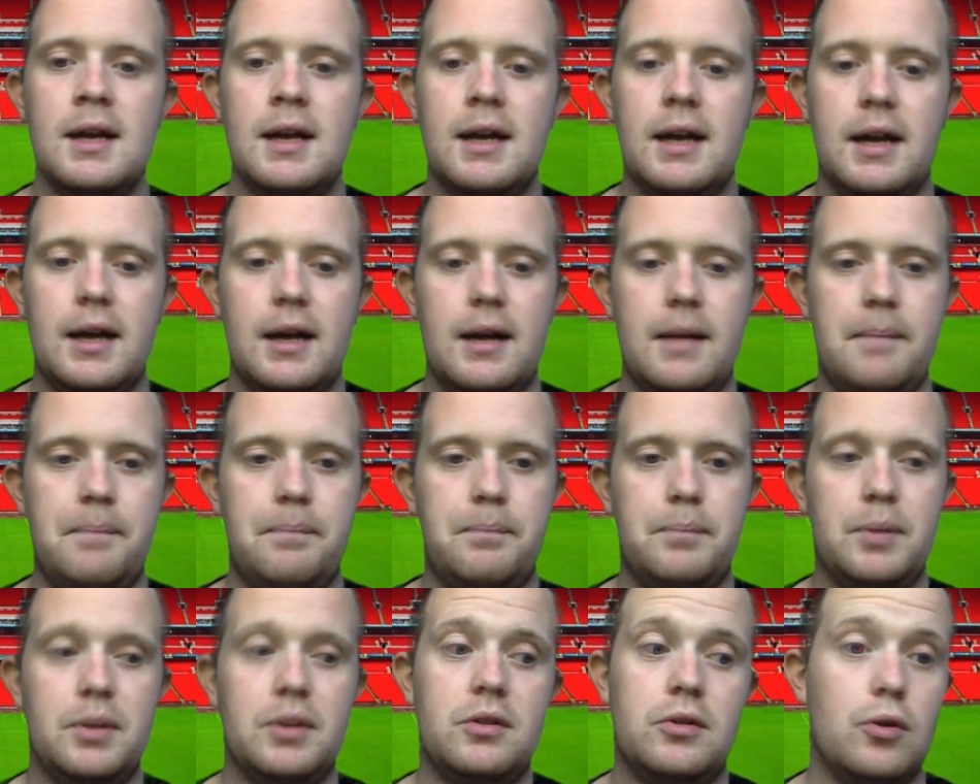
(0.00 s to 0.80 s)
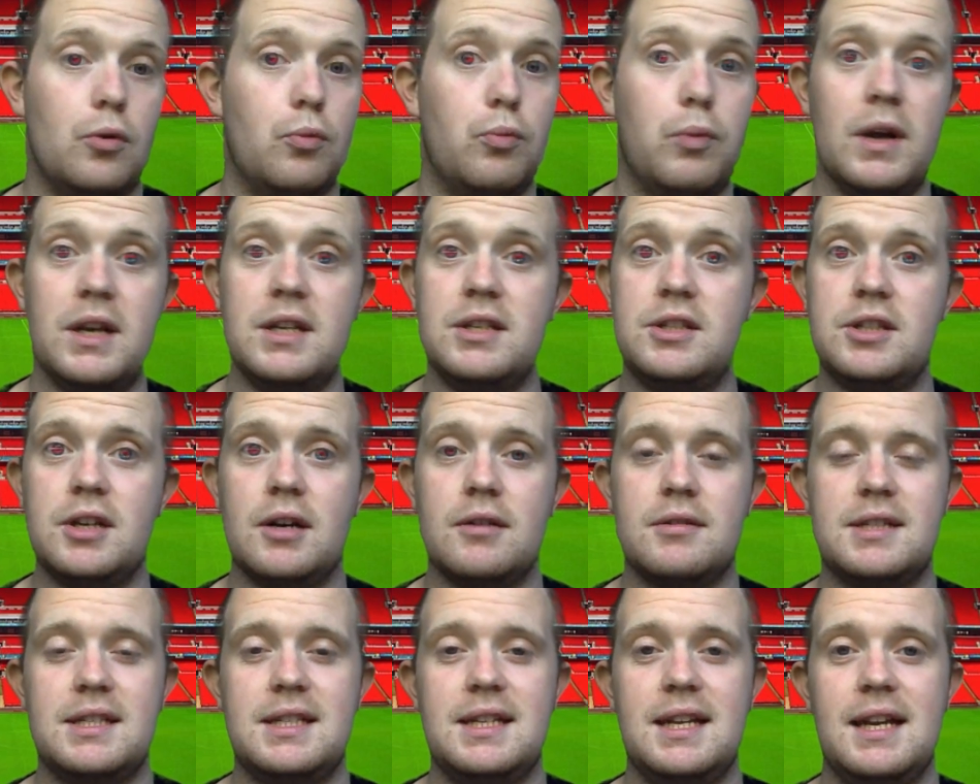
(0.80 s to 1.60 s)
But the win
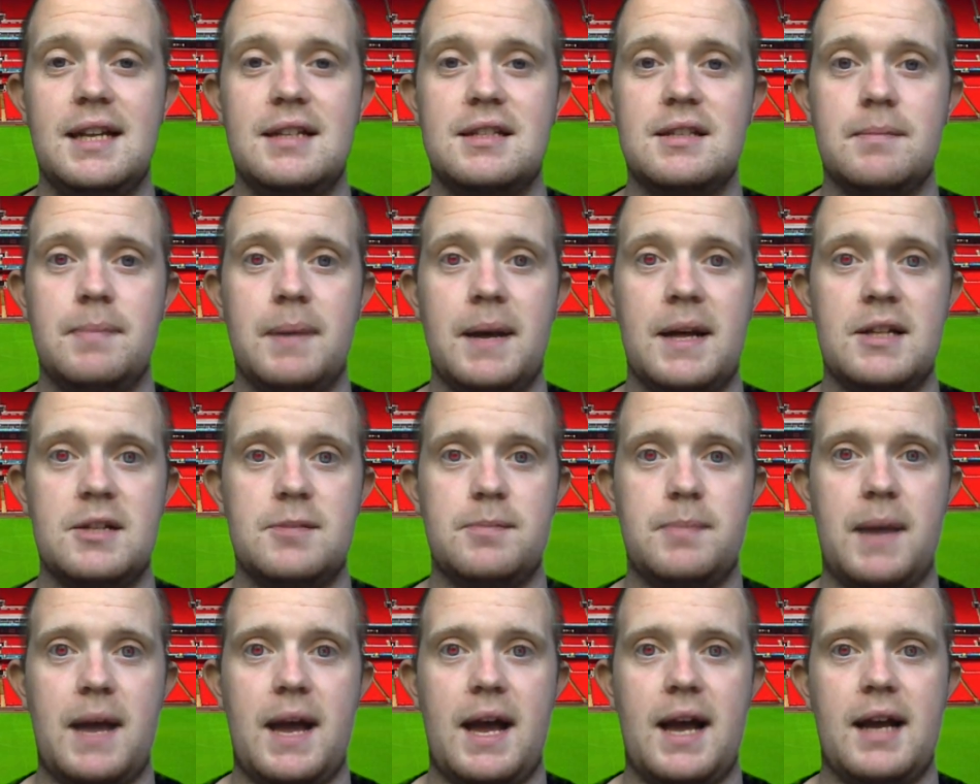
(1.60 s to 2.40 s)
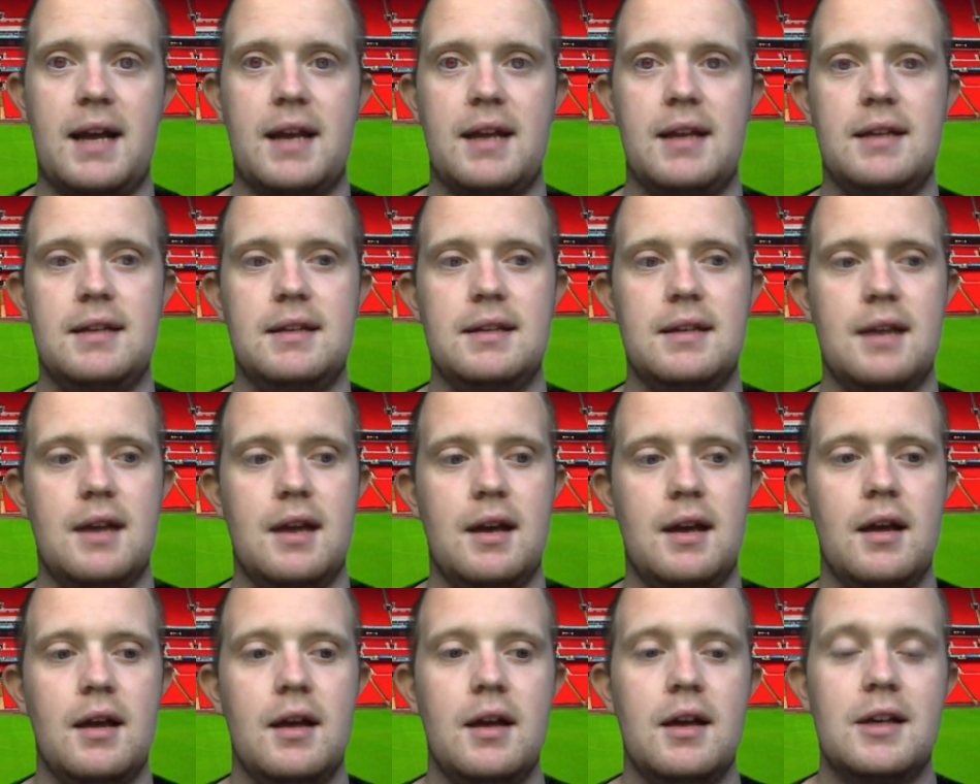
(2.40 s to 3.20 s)
Chelsea needed to bounce back, and
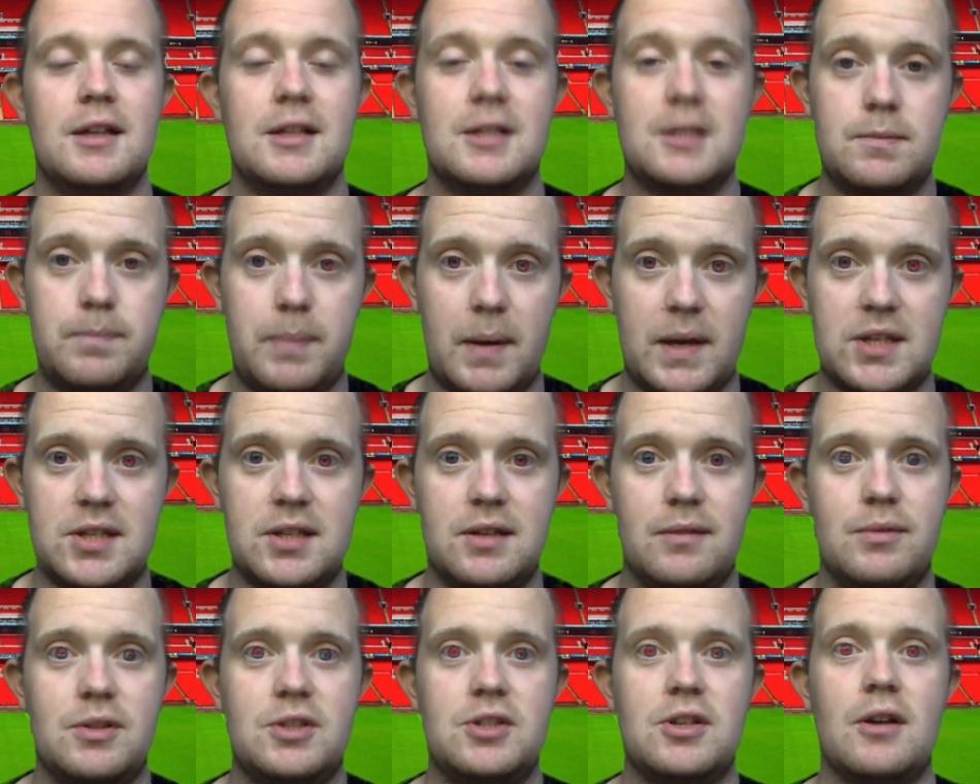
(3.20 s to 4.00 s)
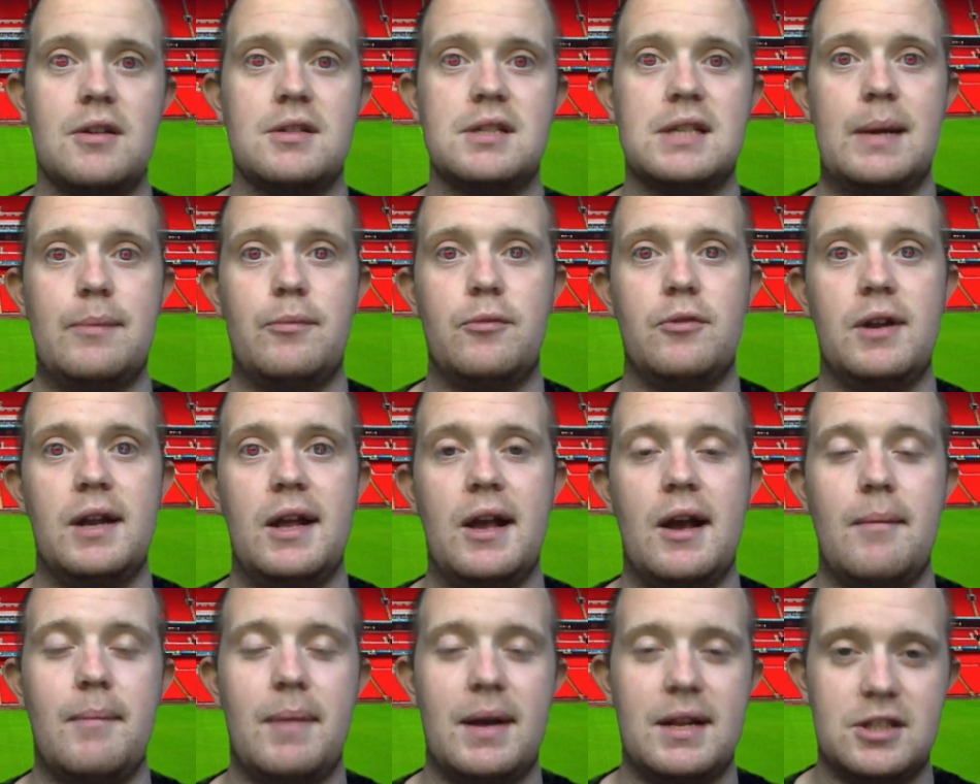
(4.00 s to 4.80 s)
especially with Jose
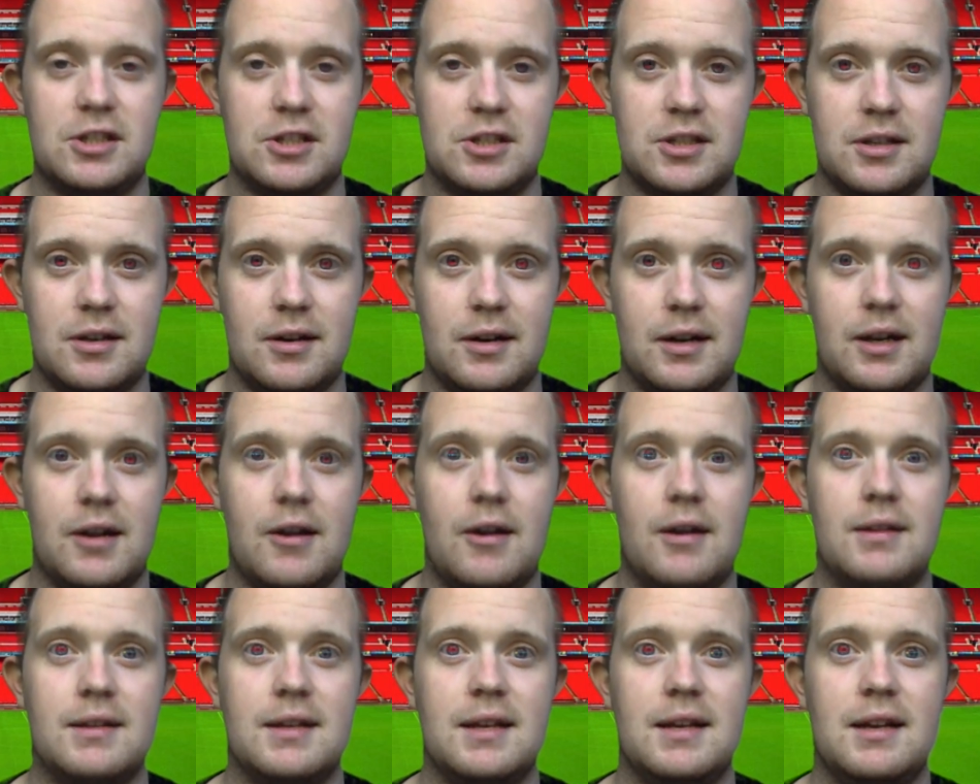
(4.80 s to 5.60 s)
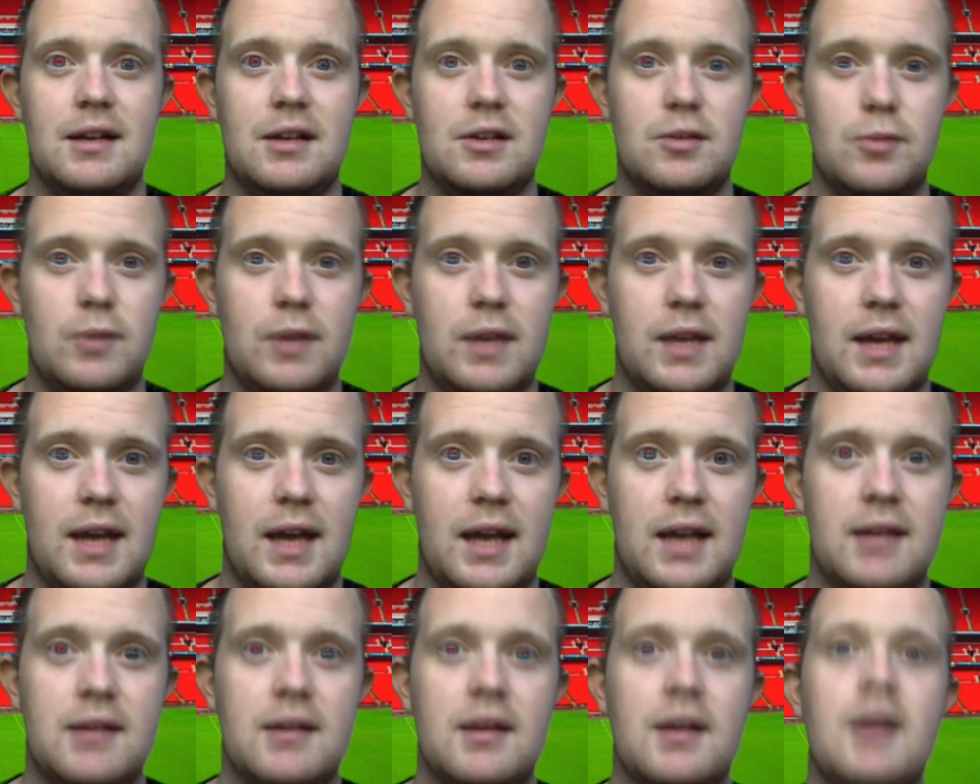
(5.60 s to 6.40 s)
Mourinho and Manchester United going there next
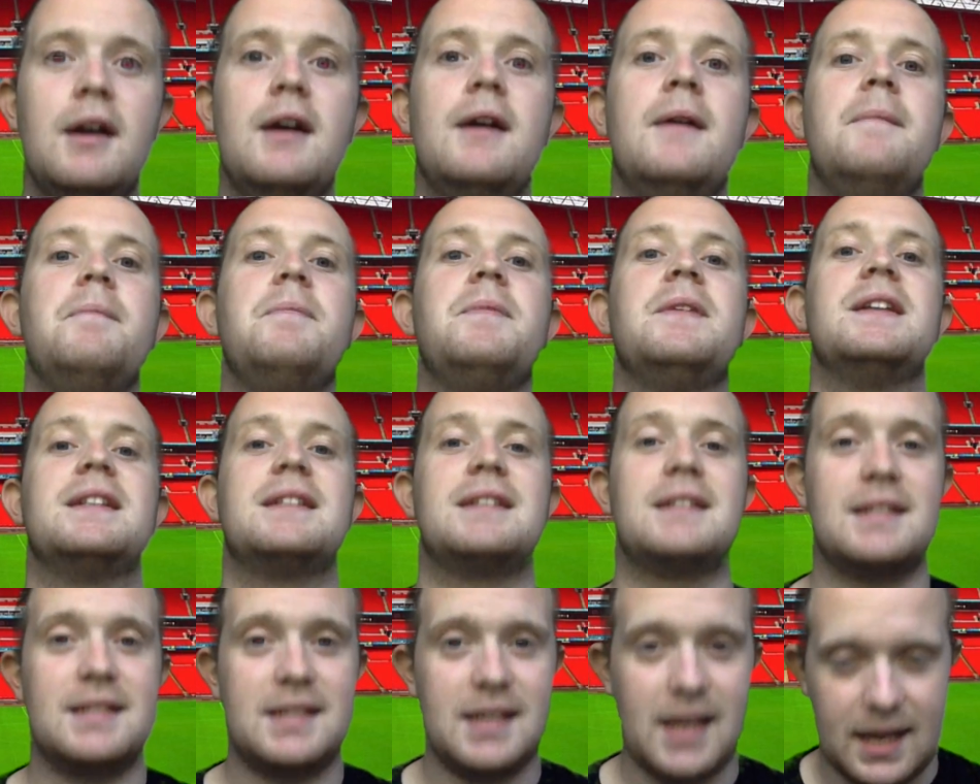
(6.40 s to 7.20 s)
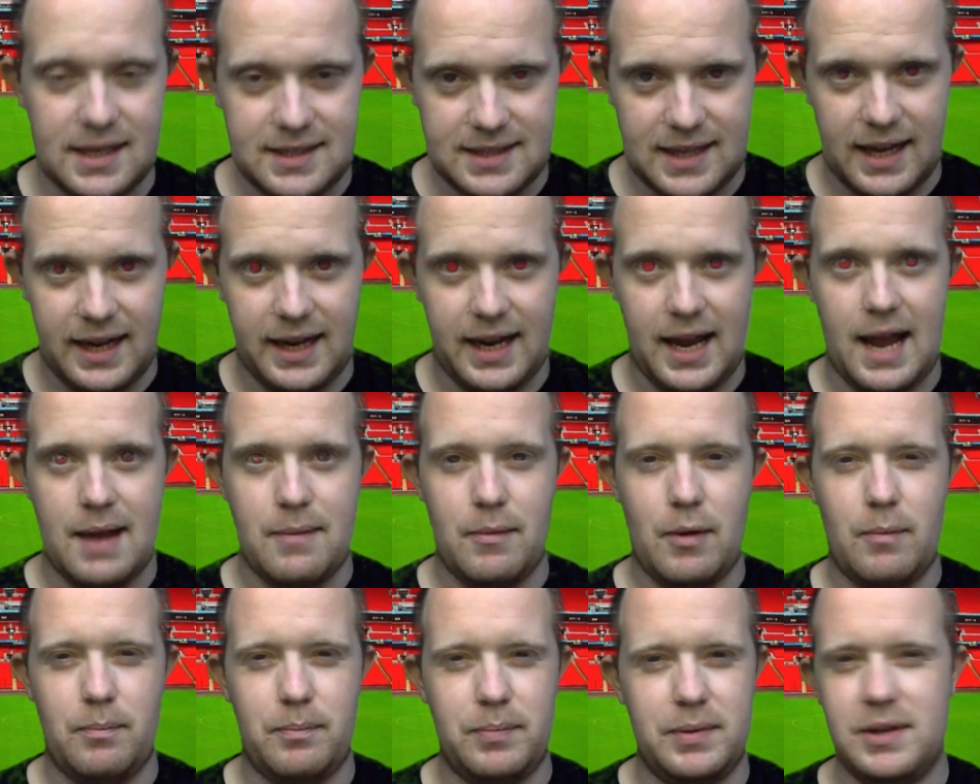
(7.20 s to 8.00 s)
weekend, it sets that
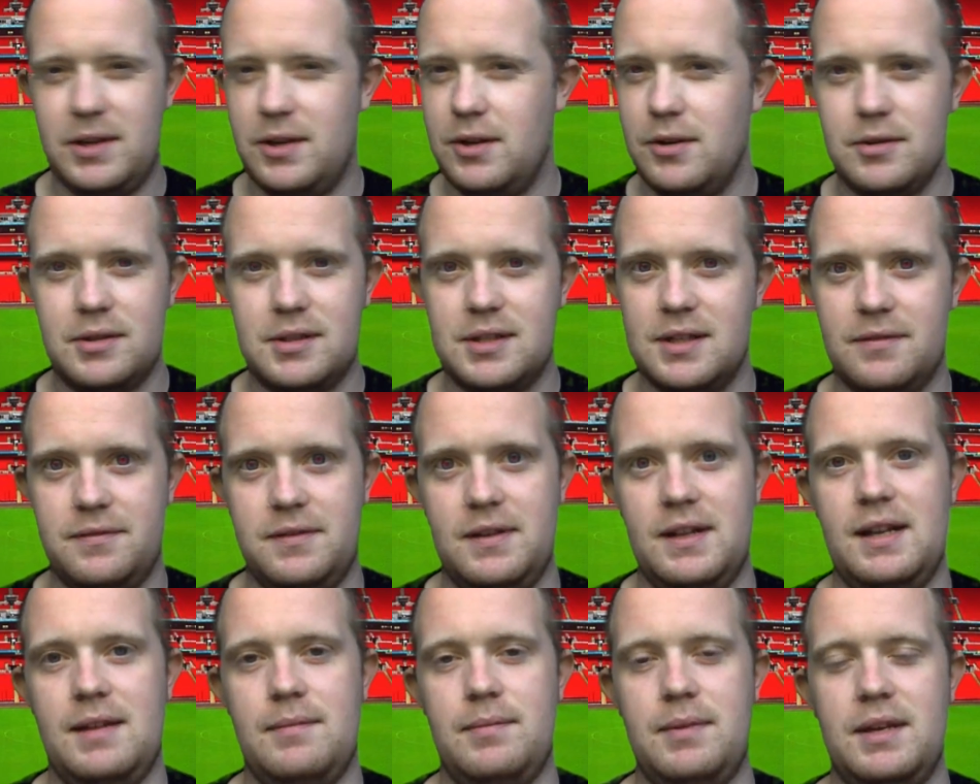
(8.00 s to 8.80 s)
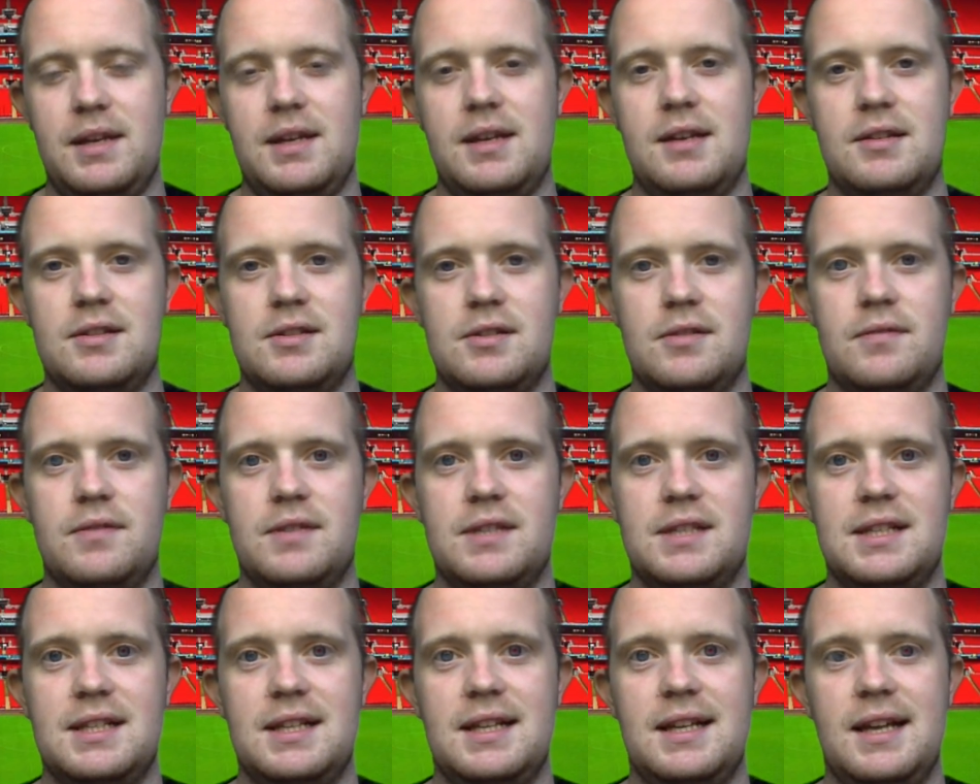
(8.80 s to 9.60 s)
game up beautifully, because
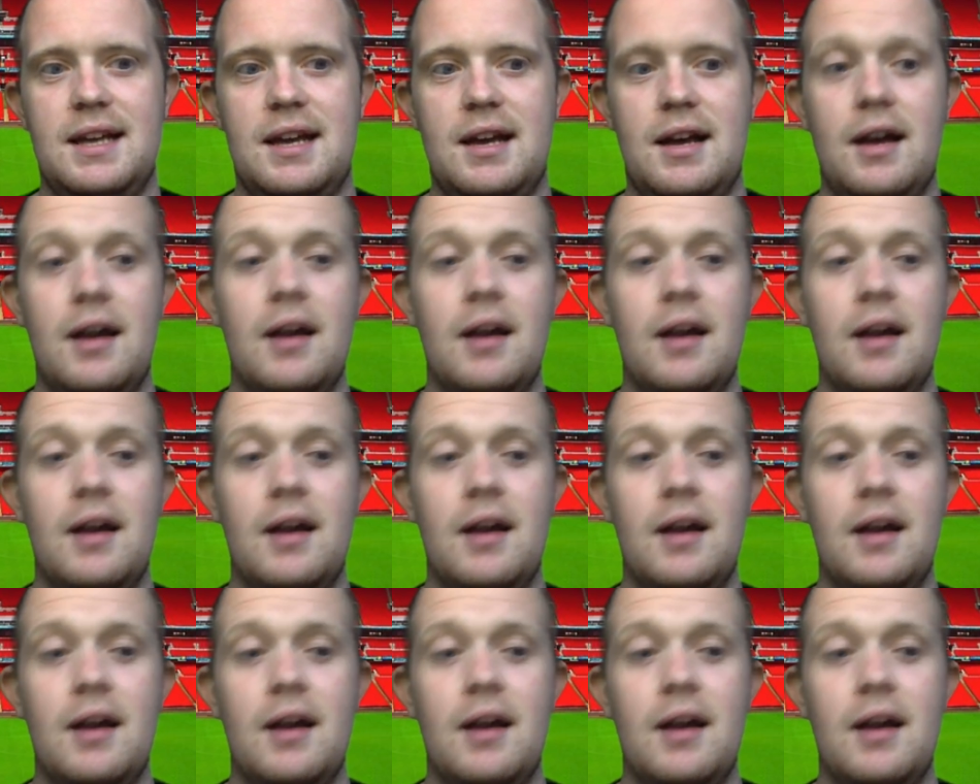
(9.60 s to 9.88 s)
obviously,